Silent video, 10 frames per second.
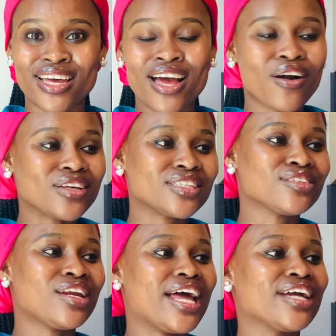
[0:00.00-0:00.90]
Because it's
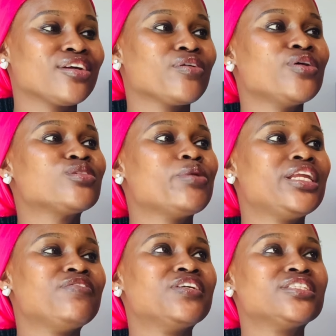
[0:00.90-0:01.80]
not like you're going to be
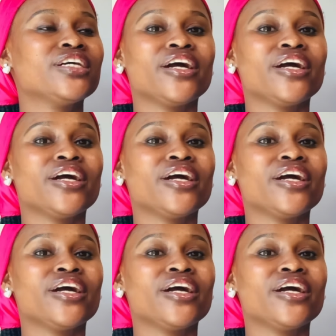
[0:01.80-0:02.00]
leaving the